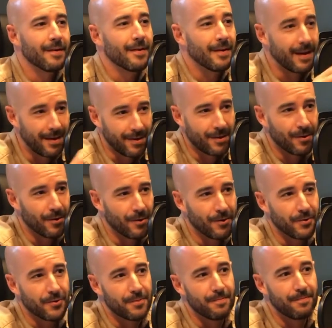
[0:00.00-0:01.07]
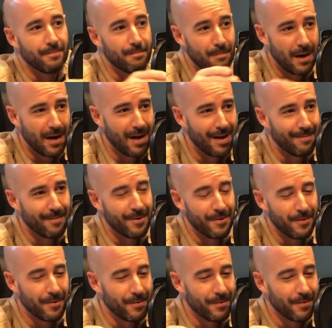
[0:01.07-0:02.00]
that girl's mom, who